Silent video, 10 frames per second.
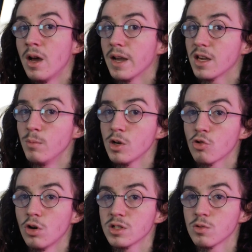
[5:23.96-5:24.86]
I come
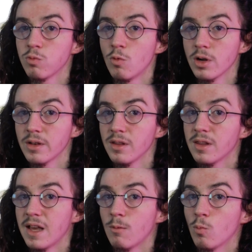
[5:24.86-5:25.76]
across one
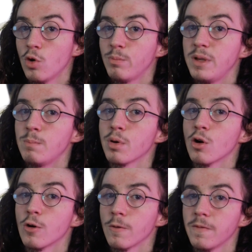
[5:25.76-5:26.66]
that would be
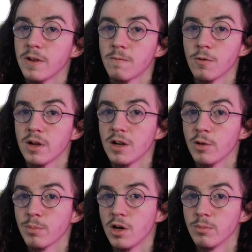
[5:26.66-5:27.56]
perfect for an
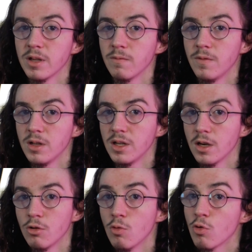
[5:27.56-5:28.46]
upcoming
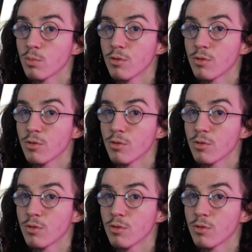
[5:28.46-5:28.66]
video or